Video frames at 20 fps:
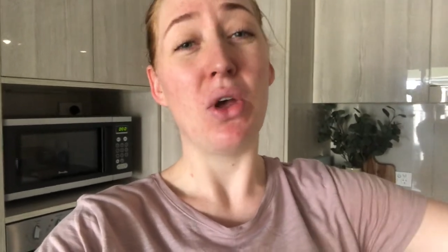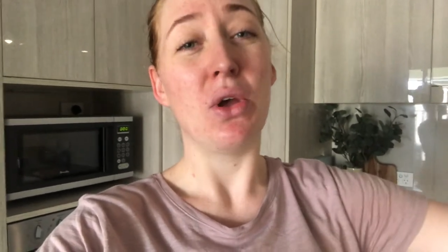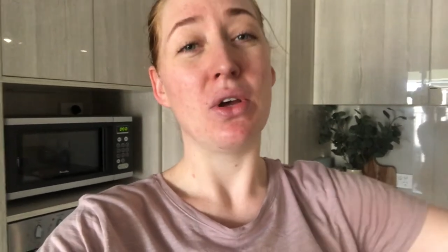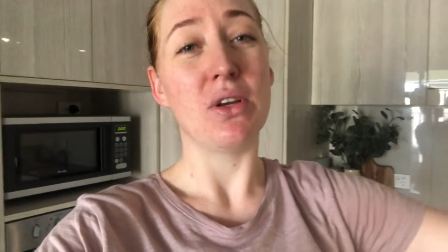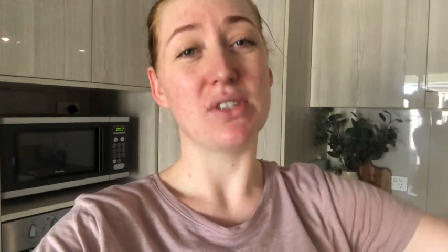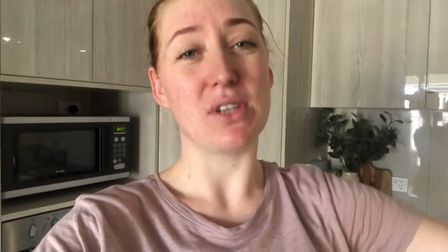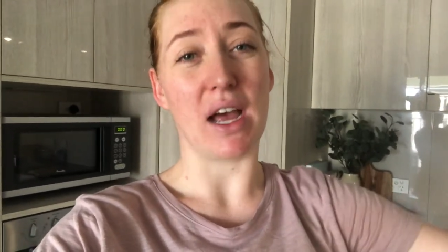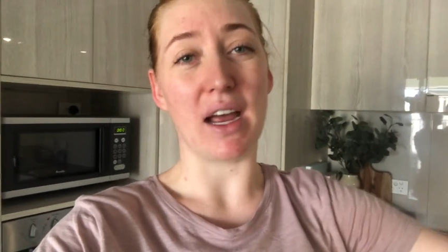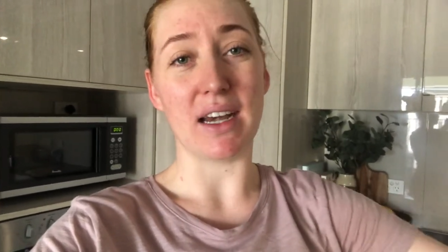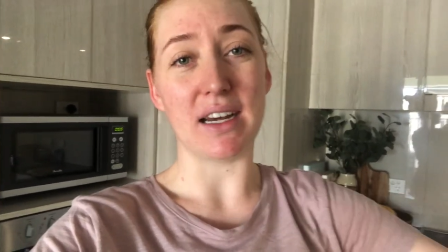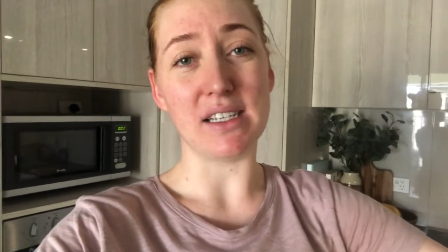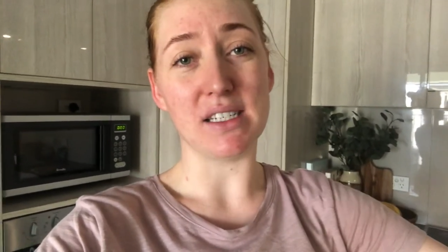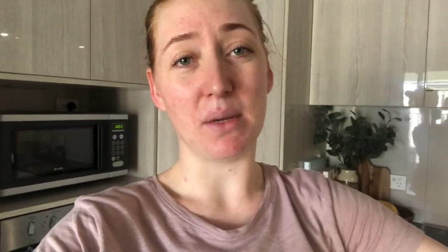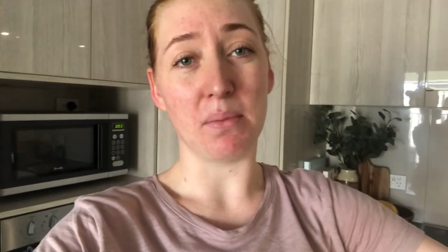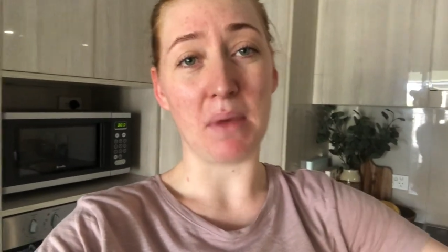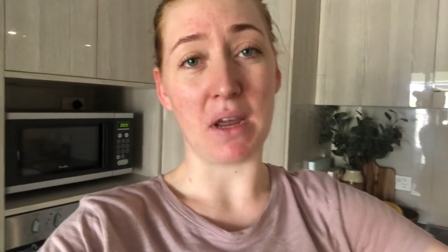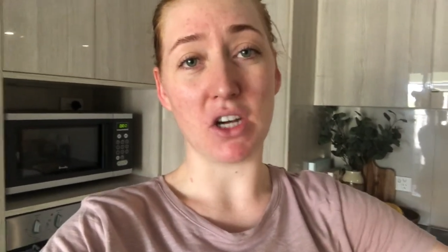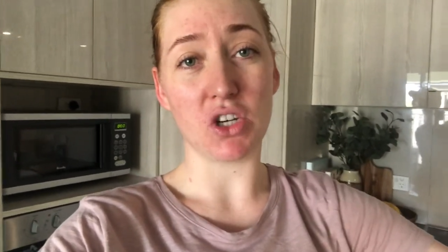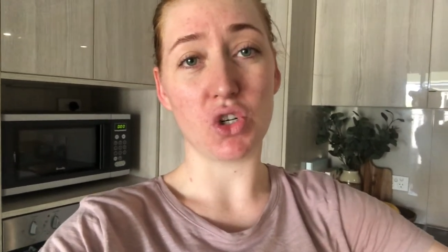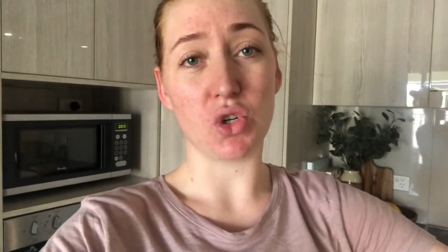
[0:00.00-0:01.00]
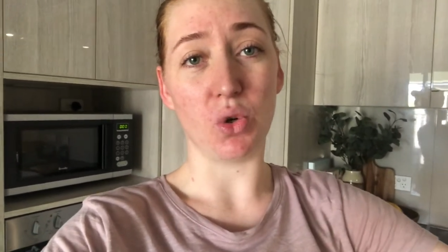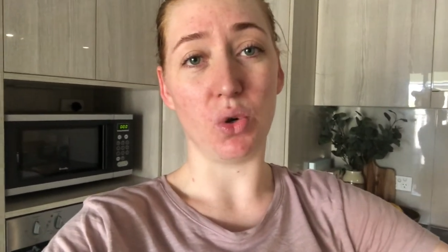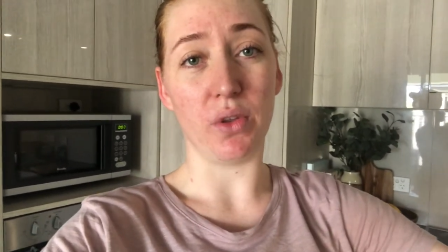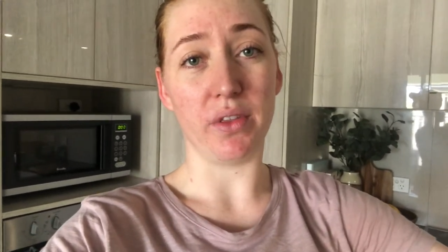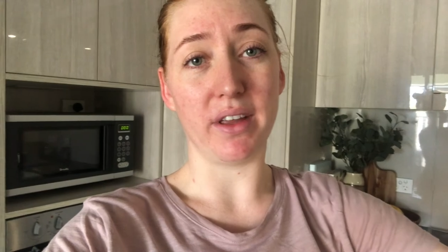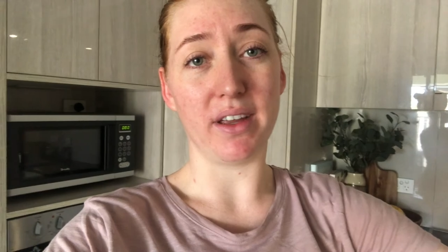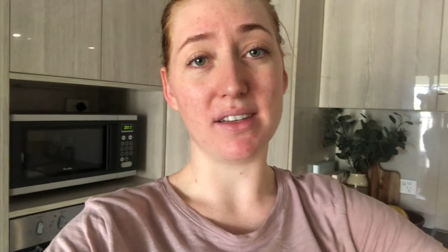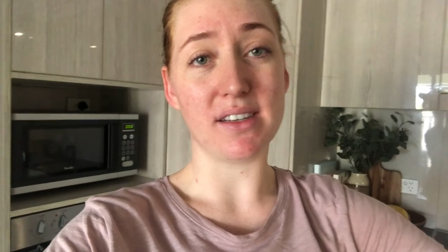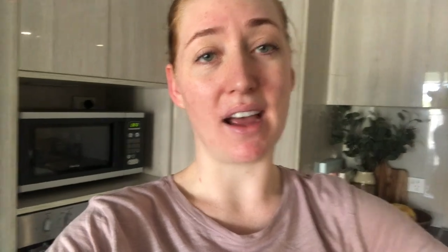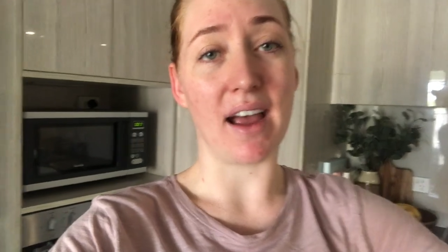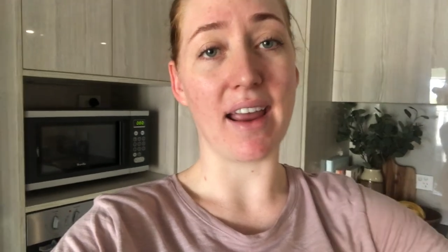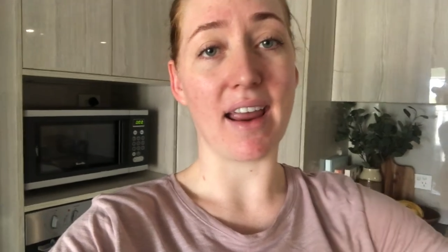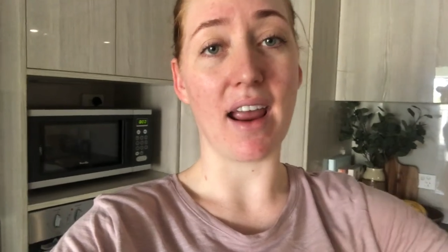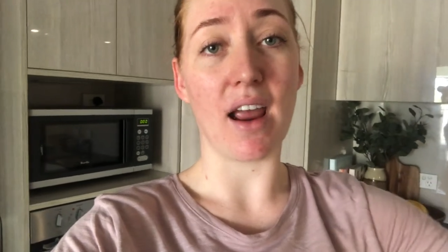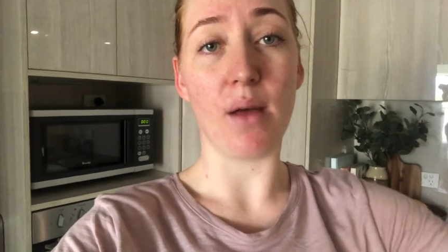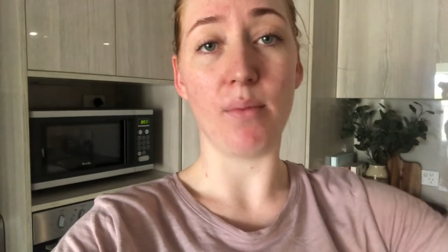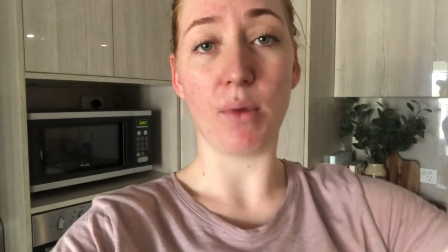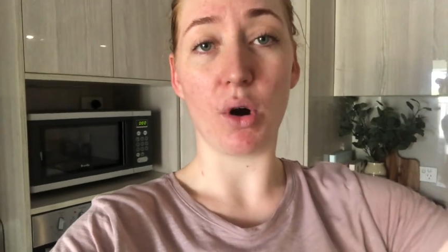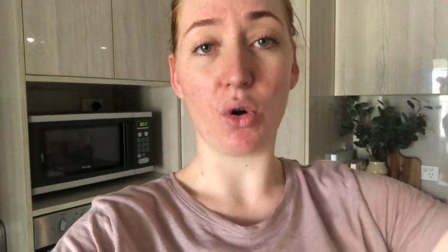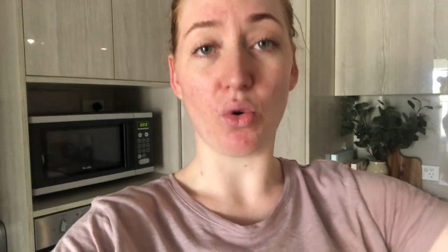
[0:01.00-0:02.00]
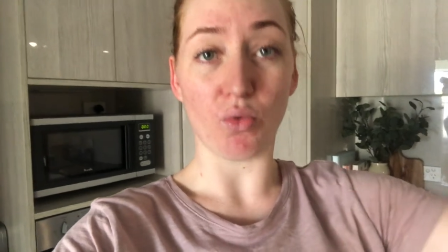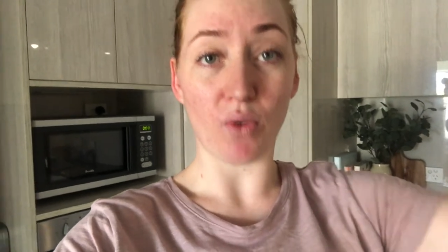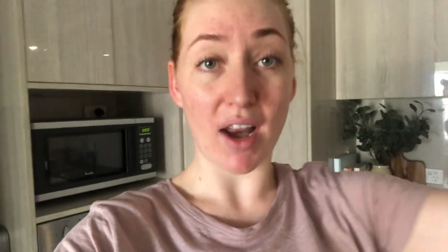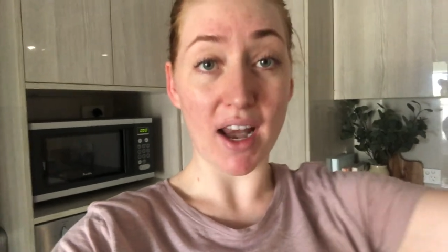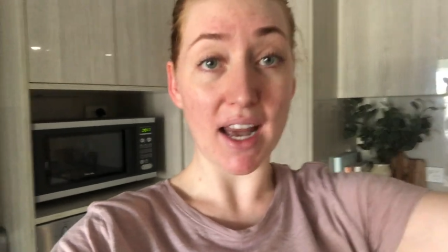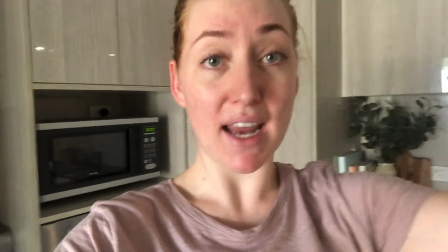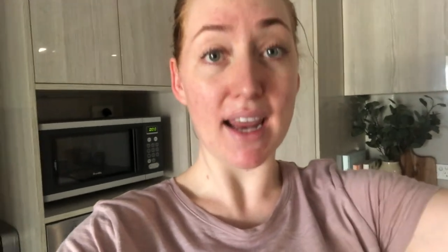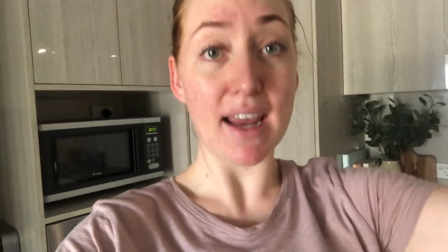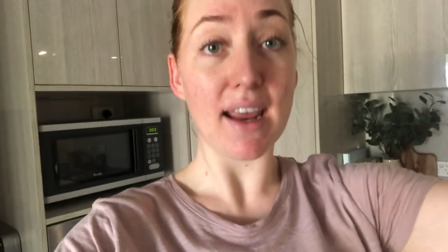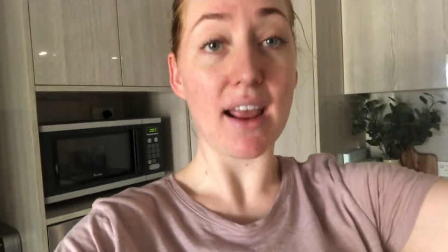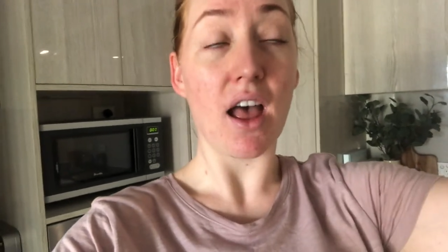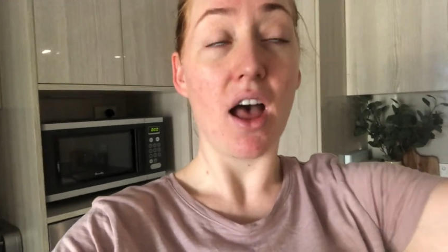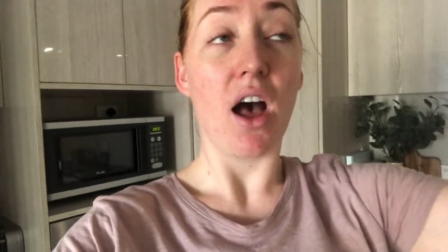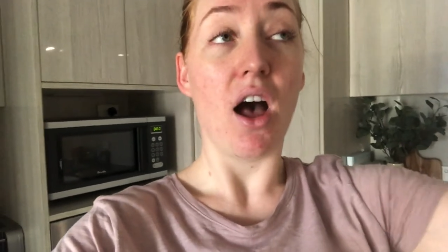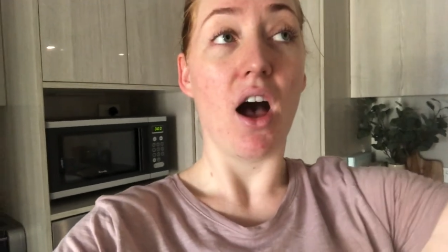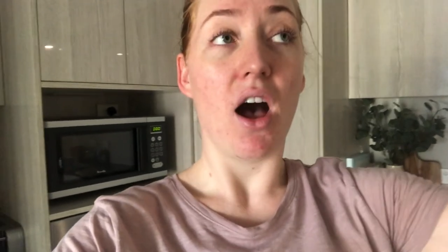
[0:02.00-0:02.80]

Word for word: So I need to make sure that I am ready.